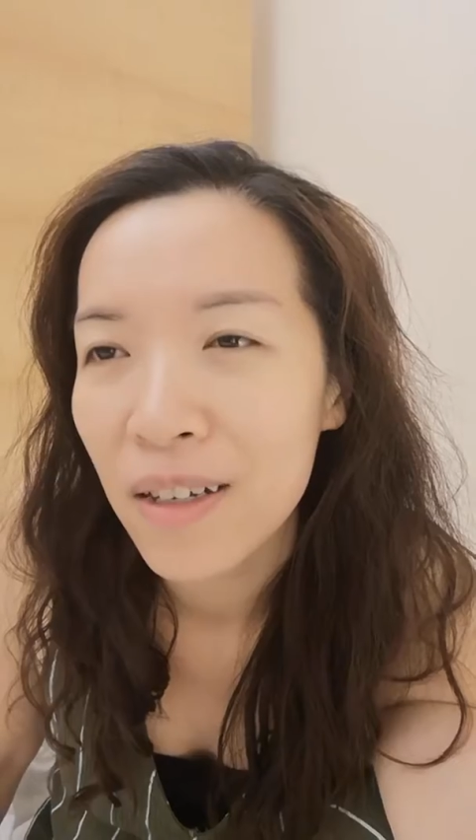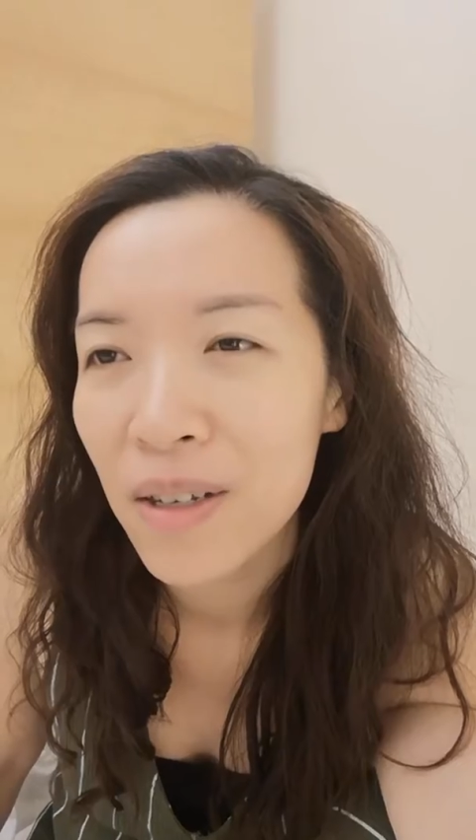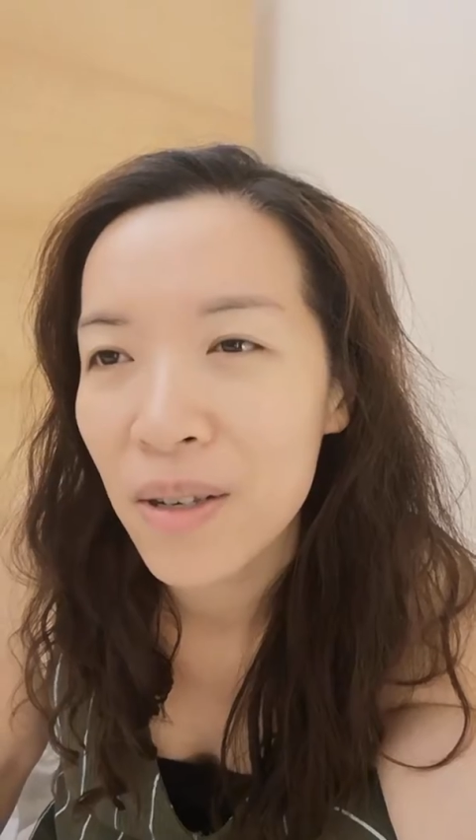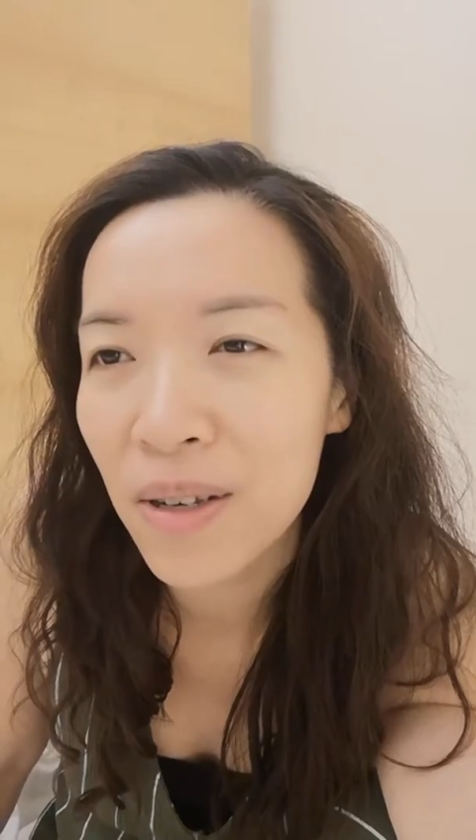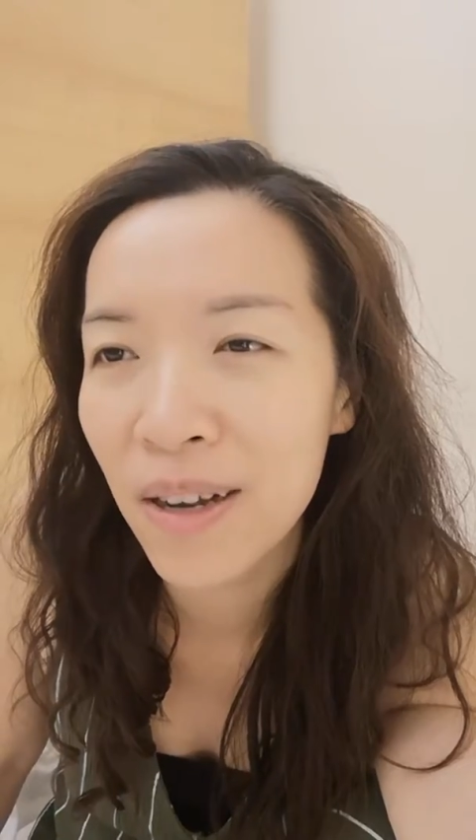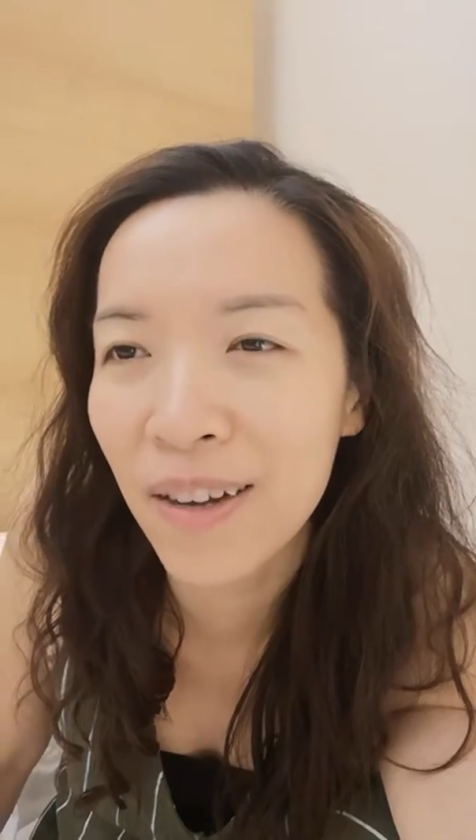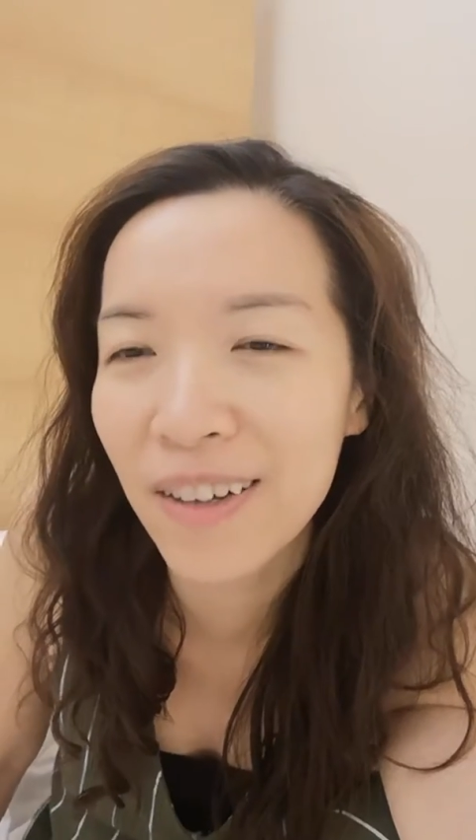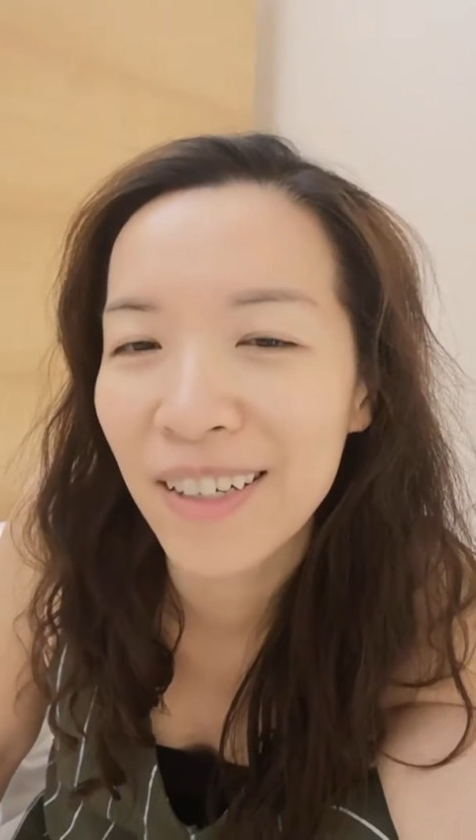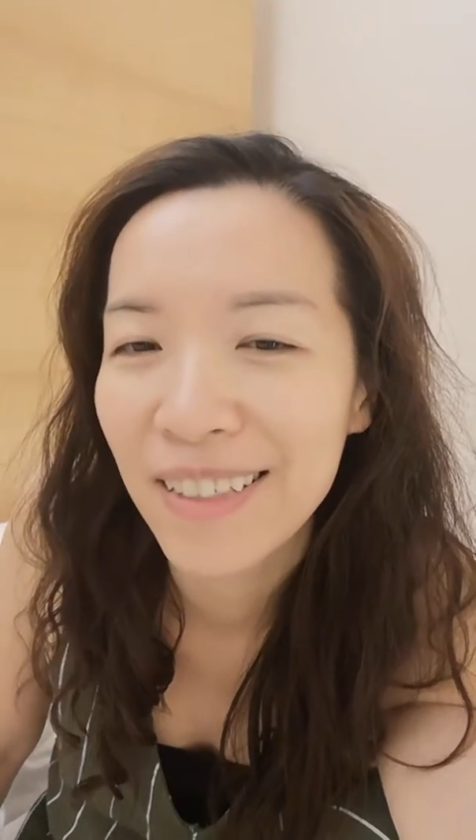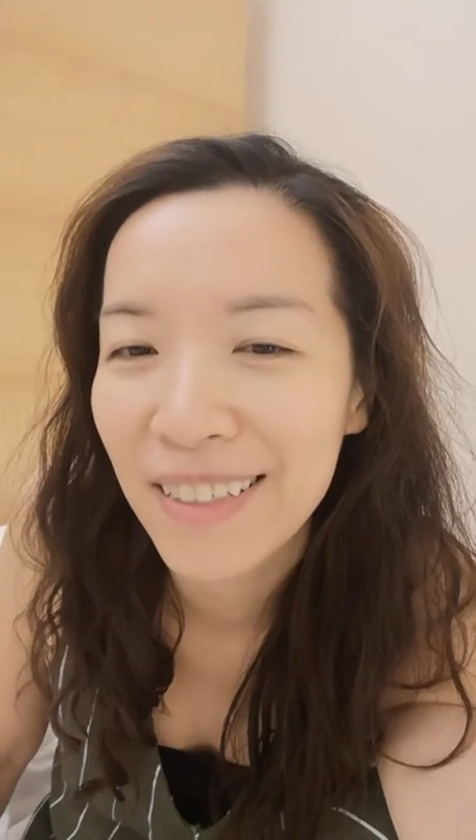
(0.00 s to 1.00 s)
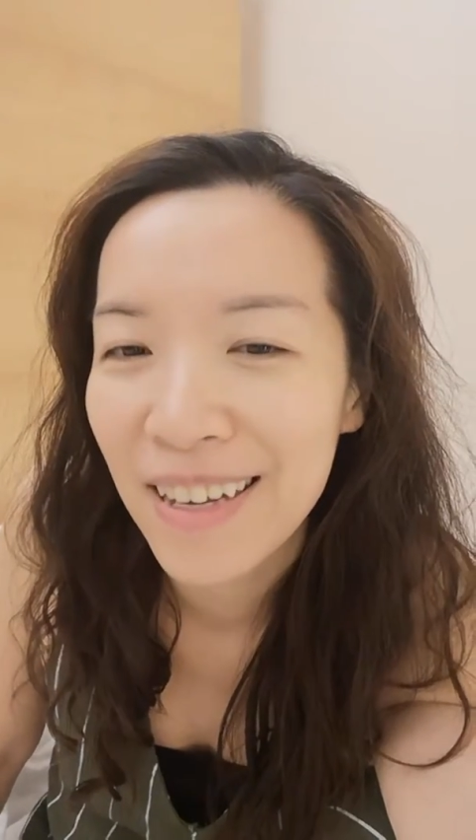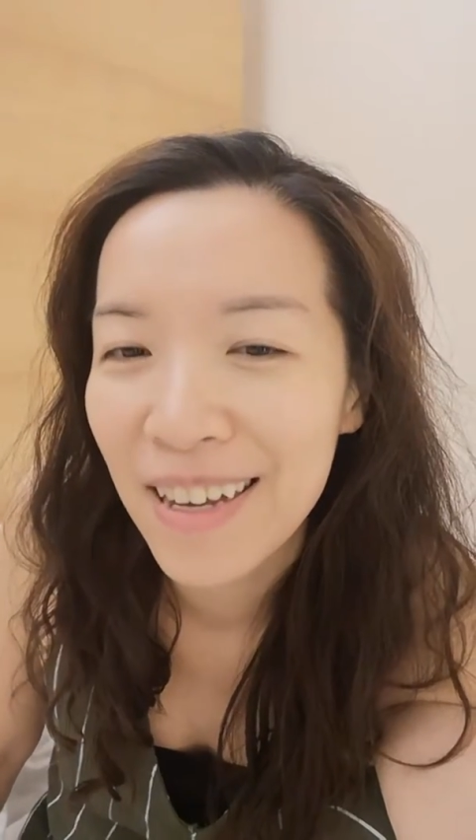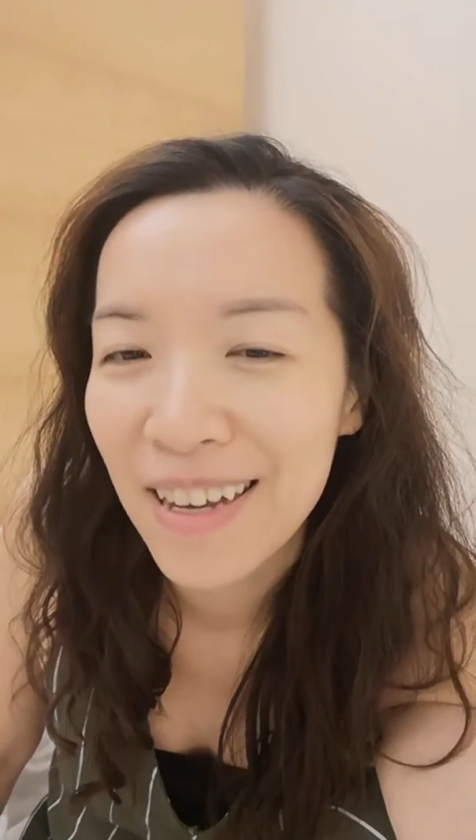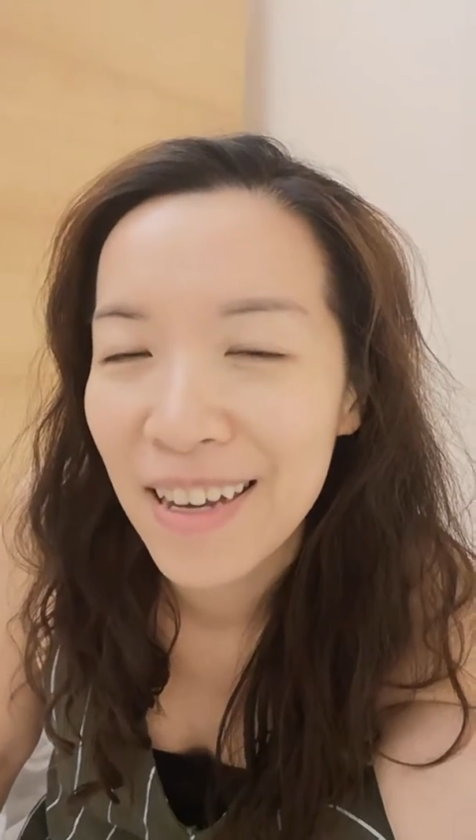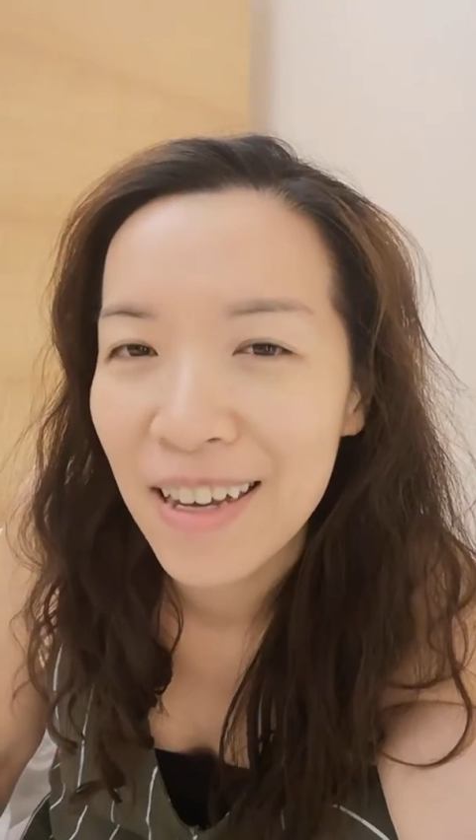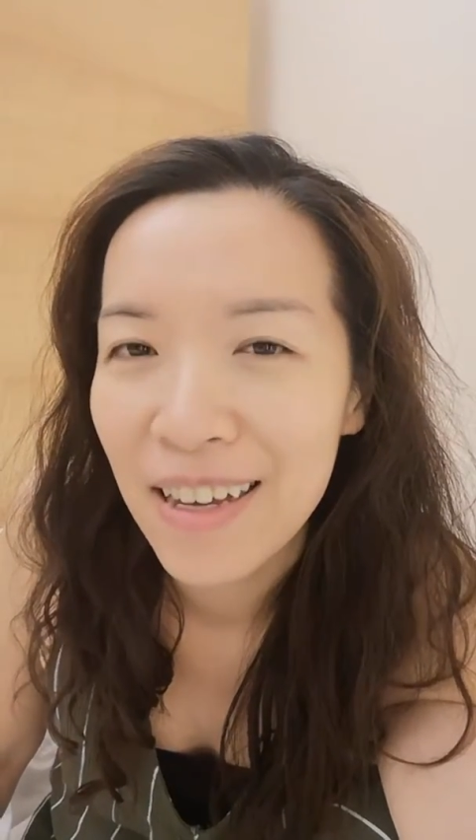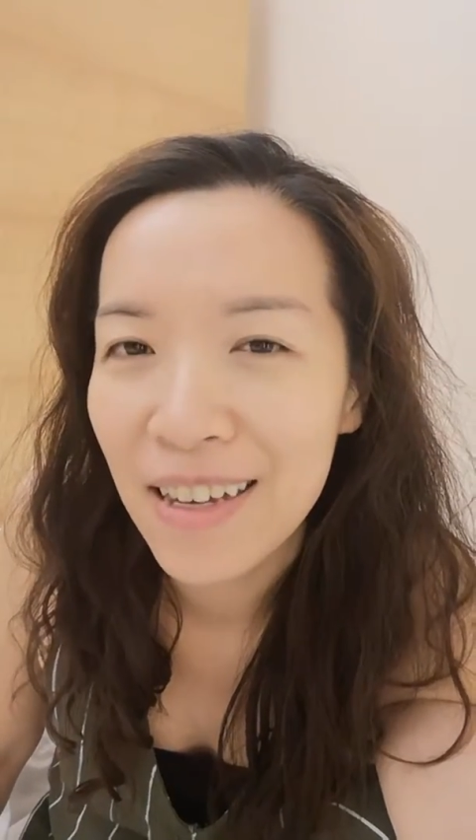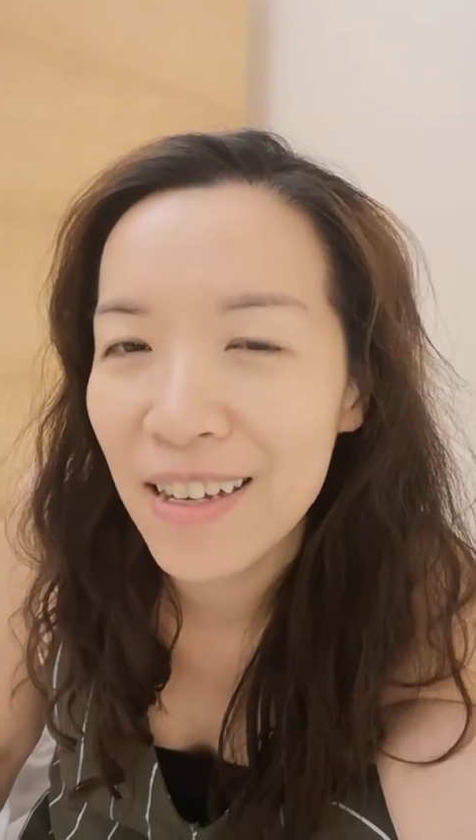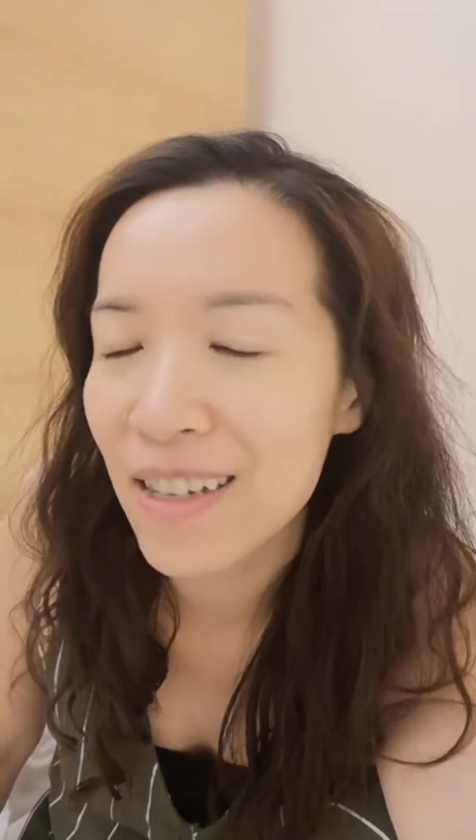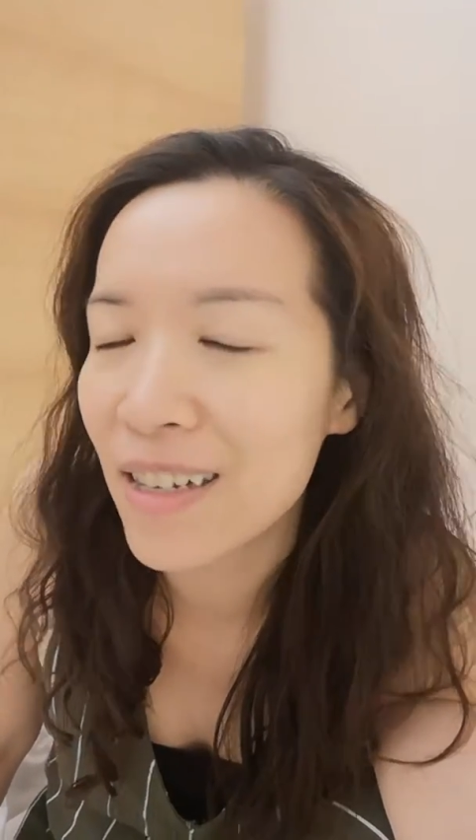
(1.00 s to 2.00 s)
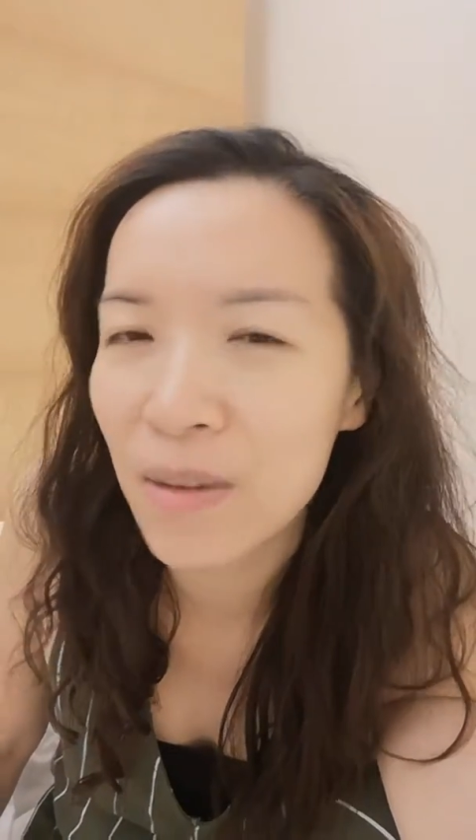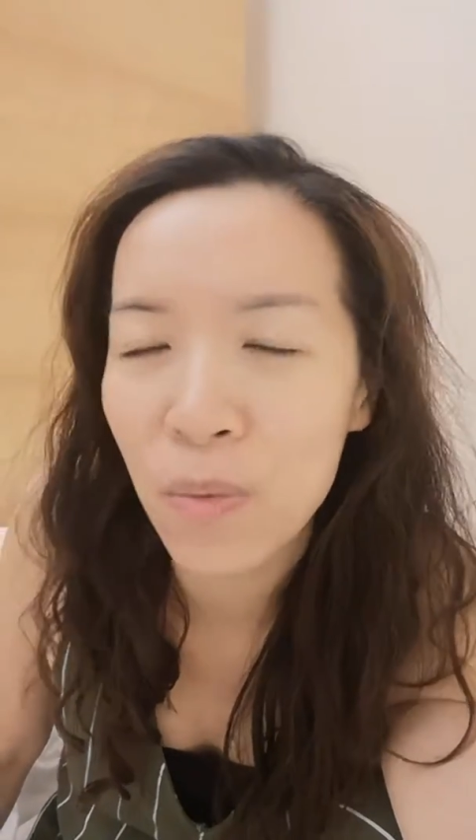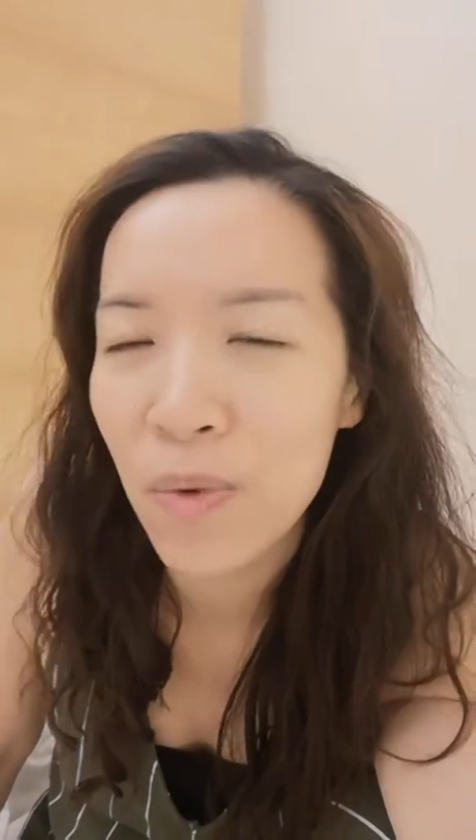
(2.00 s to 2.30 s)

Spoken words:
So it's a